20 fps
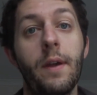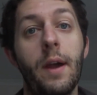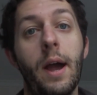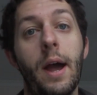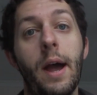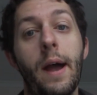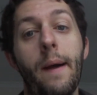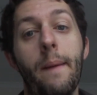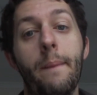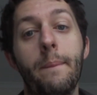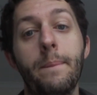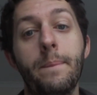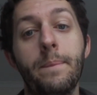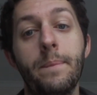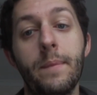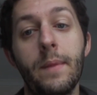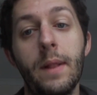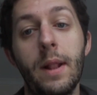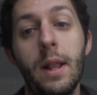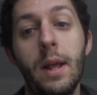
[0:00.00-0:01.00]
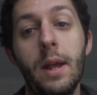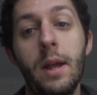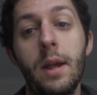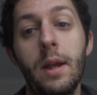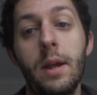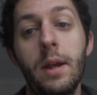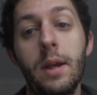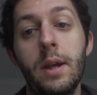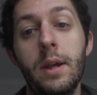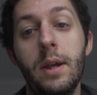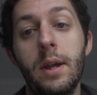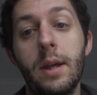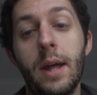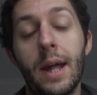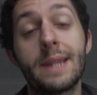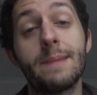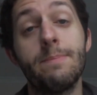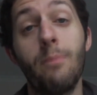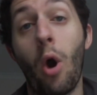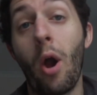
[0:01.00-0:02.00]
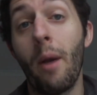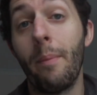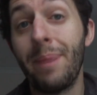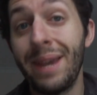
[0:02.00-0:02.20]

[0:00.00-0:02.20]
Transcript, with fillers: Um, that's my